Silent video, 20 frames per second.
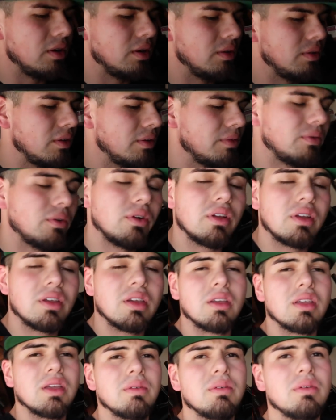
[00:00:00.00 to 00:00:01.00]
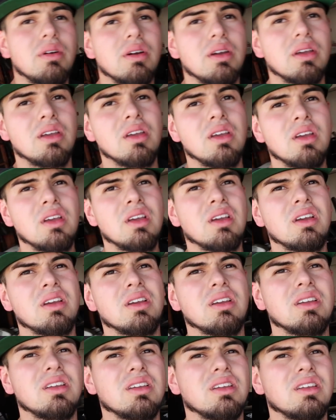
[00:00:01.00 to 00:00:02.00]
of the 40K giveaway
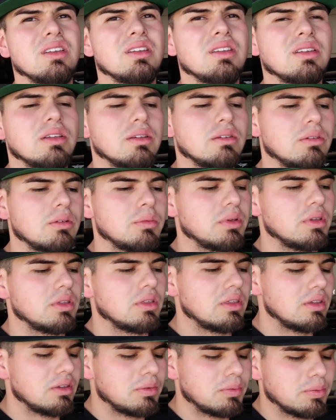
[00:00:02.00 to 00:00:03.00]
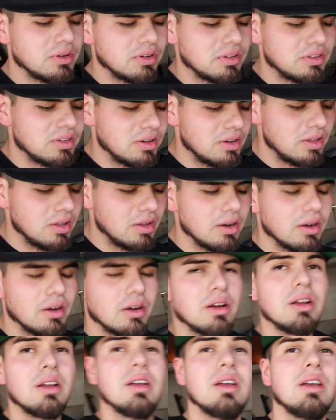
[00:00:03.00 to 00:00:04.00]
will be this person here